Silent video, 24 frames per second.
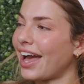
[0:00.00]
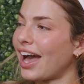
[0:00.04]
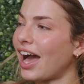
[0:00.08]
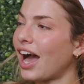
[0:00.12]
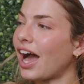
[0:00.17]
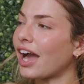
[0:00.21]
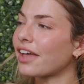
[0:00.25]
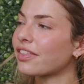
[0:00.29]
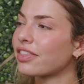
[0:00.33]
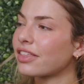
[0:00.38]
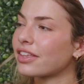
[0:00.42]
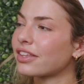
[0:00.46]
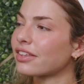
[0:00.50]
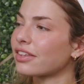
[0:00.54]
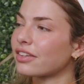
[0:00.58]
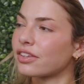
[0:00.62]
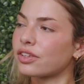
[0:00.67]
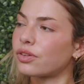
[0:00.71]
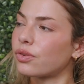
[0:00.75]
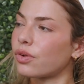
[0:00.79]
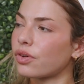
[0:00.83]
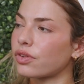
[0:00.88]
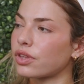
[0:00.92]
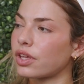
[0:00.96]
I think
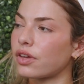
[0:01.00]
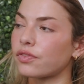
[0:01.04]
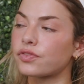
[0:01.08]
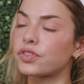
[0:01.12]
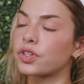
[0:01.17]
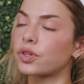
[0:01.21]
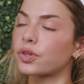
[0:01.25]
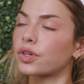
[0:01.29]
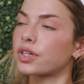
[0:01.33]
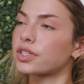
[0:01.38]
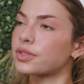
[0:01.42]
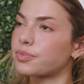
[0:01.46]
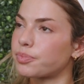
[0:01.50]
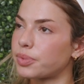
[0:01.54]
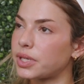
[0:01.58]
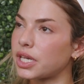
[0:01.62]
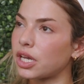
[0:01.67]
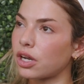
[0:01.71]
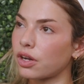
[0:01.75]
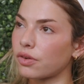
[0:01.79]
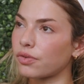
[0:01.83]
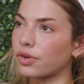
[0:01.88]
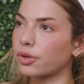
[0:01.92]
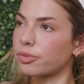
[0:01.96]
you only have two because
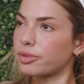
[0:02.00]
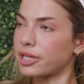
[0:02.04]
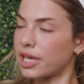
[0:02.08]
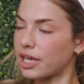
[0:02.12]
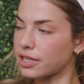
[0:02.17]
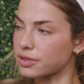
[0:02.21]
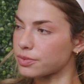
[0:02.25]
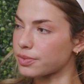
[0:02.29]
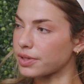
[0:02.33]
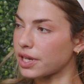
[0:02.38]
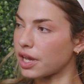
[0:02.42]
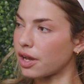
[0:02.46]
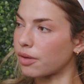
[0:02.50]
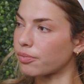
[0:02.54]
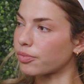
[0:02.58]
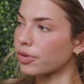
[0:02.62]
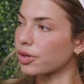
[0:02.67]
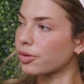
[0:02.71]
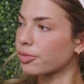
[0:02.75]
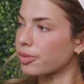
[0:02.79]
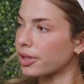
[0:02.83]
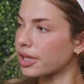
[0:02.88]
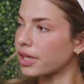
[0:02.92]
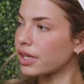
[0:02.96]
PR Ruby has become
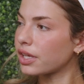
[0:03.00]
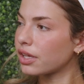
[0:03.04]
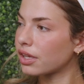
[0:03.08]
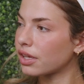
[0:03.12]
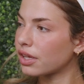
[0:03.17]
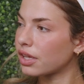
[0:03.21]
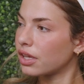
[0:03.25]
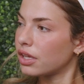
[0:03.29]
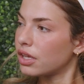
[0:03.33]
Ruby.